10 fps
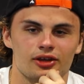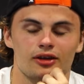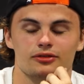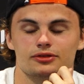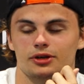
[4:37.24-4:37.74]

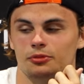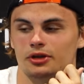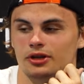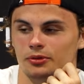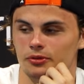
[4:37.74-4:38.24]
Yeah, I
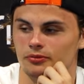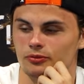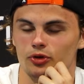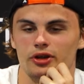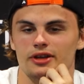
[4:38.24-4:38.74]
mean, I'm
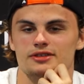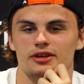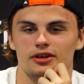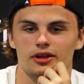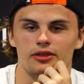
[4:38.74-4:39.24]
really
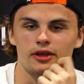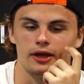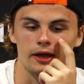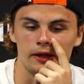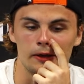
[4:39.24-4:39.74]
excited. I think
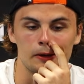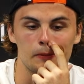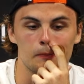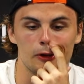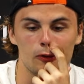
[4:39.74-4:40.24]
I
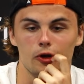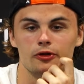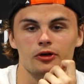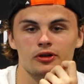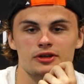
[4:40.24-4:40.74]
worked
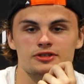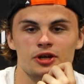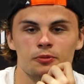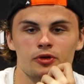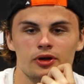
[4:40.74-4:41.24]
hard this
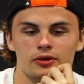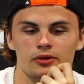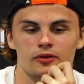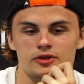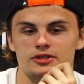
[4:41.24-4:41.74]
summer, and
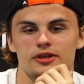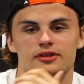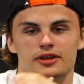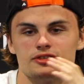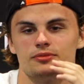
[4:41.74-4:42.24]
obviously it
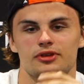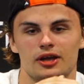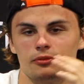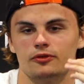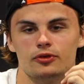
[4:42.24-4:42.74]
takes some
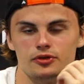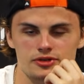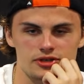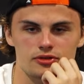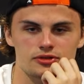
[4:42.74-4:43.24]
time before you
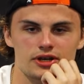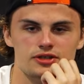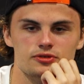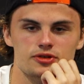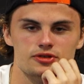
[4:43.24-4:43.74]
see those
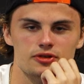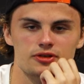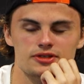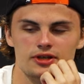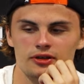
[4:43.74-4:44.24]
kinds of
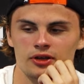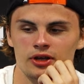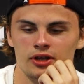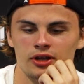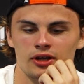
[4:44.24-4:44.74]
results and
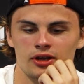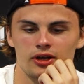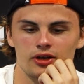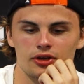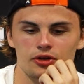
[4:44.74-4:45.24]

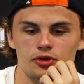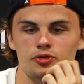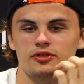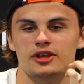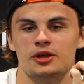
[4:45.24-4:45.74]
a new
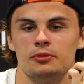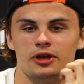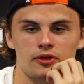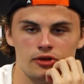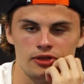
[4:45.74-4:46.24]
team
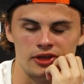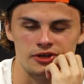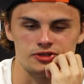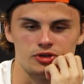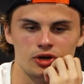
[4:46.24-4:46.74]
and
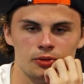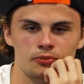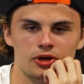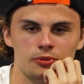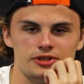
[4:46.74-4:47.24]
everything. So
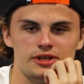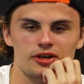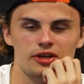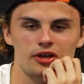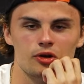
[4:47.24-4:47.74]
I'm excited
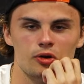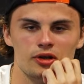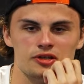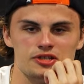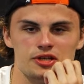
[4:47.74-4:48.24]
to get
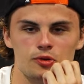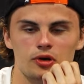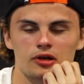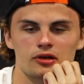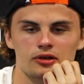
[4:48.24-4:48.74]
going and
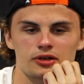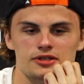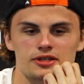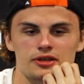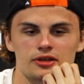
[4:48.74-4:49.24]

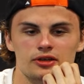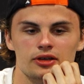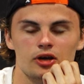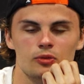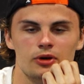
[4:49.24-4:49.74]
see
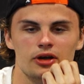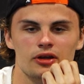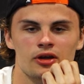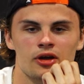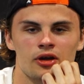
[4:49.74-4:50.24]
how my
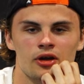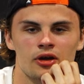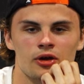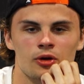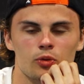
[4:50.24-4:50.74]

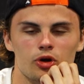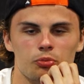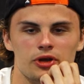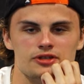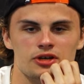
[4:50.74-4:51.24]

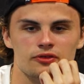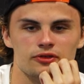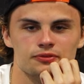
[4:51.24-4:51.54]
work pays off.